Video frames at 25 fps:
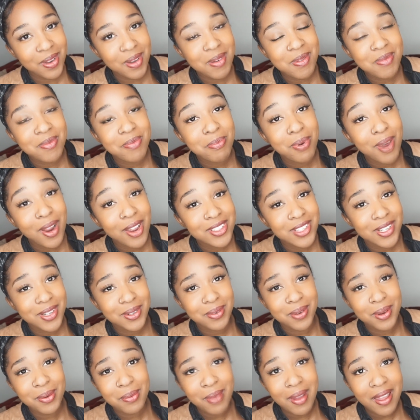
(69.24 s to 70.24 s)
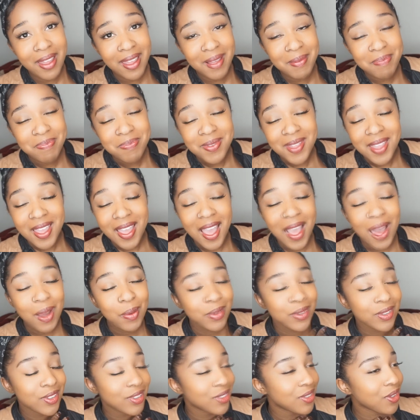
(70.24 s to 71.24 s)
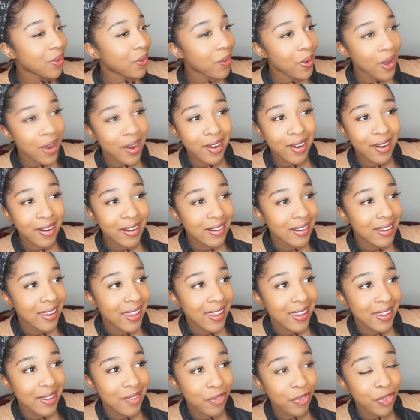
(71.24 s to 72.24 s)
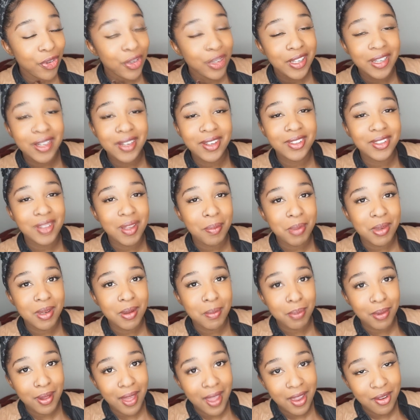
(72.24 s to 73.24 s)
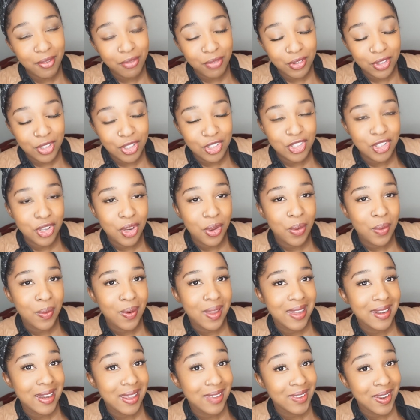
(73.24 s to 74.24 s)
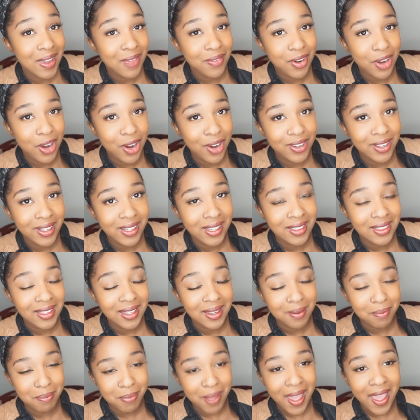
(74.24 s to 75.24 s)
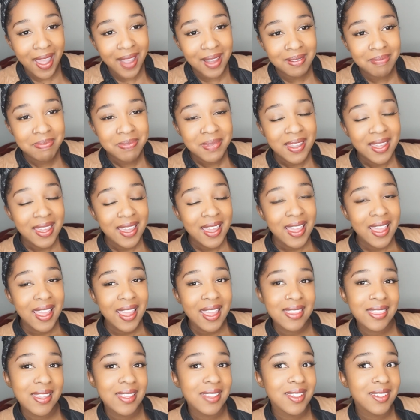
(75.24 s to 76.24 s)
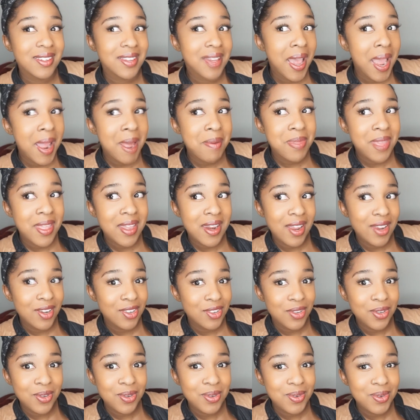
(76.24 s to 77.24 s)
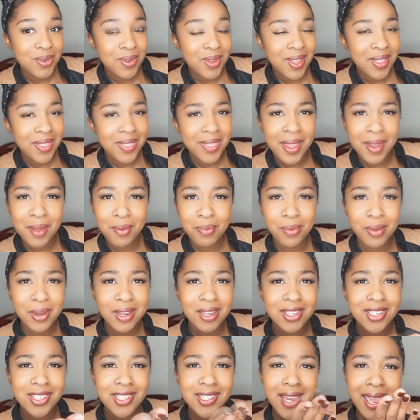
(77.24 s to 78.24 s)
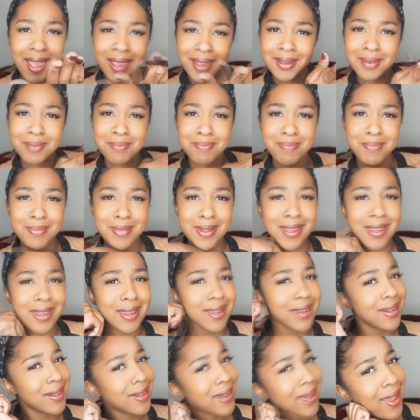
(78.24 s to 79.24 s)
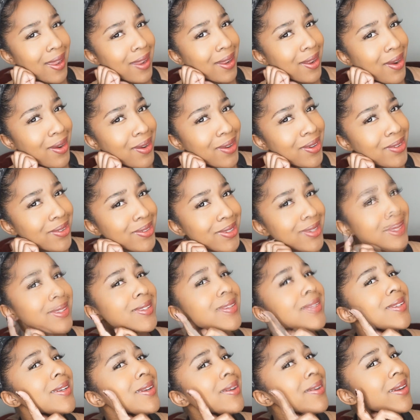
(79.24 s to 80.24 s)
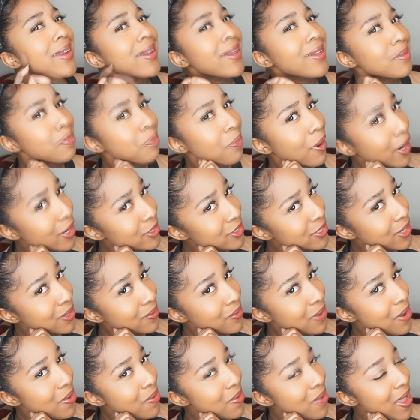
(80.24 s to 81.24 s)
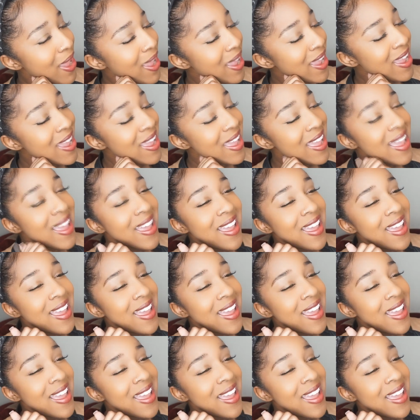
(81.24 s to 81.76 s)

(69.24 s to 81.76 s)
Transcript: from Project Runway. I was so hurt. Like for years I've been applying for the show and I never heard anything back. And then the time that I do, they reject me. Like, are you serious, Project Runway?